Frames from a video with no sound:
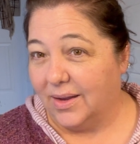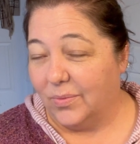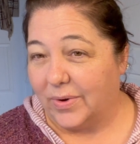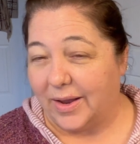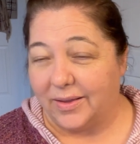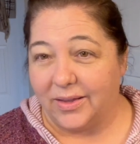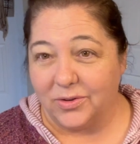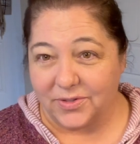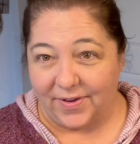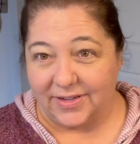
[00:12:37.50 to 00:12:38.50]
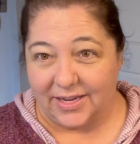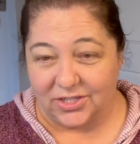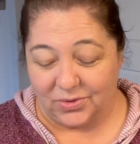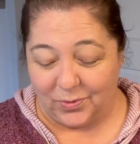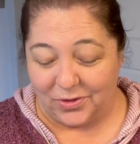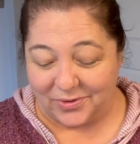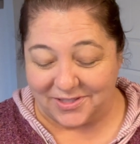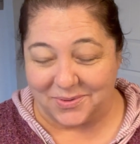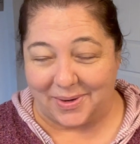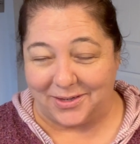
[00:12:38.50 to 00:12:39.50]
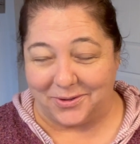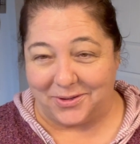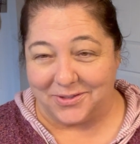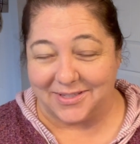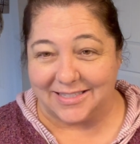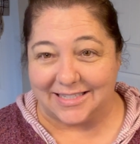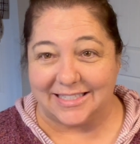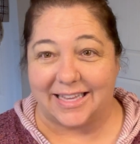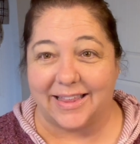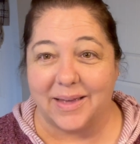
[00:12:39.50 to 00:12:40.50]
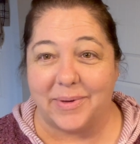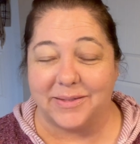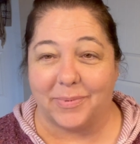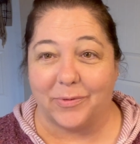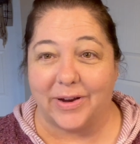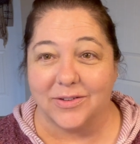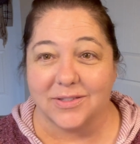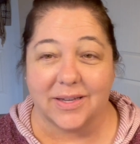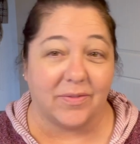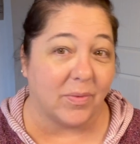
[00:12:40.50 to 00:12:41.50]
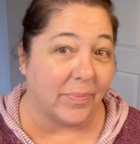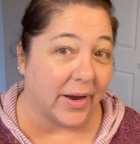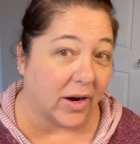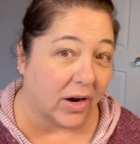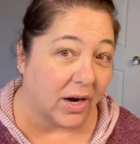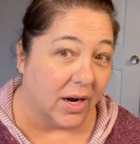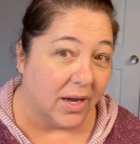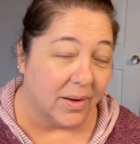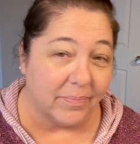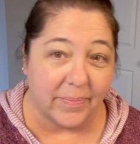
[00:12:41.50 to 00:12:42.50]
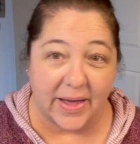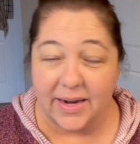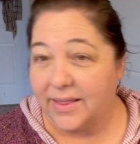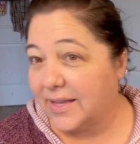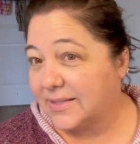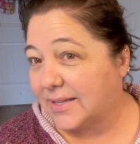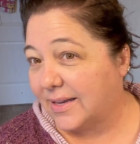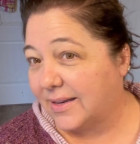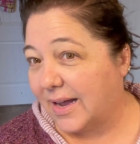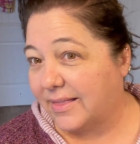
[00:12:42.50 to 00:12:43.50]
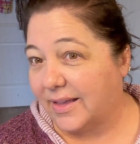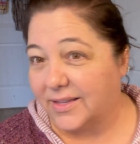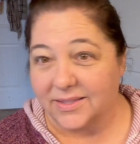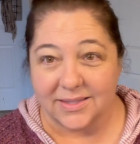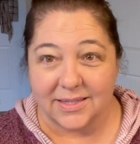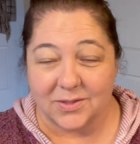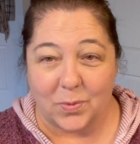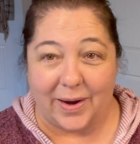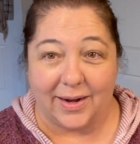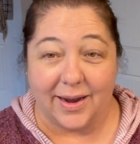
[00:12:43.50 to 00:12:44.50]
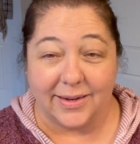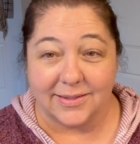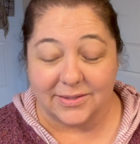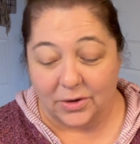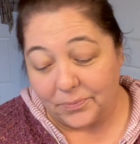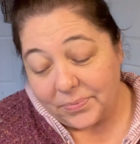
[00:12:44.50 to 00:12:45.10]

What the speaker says: when I use foundation, one of the reasons why I don't use this is because I think it makes my wrinkles look even bigger. But this I think is quite nice. So